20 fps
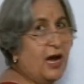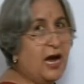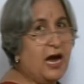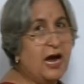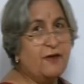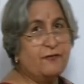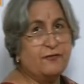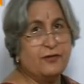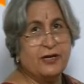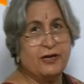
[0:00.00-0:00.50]

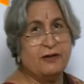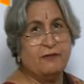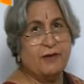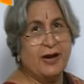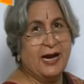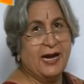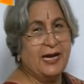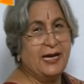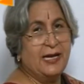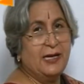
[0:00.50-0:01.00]
After a
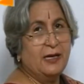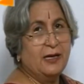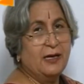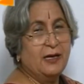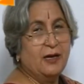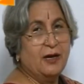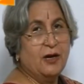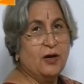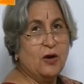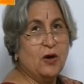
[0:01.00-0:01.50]
while,
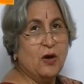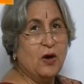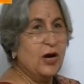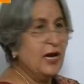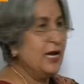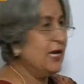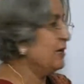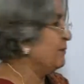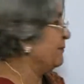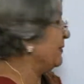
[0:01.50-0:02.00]

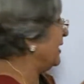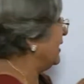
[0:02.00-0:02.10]
oil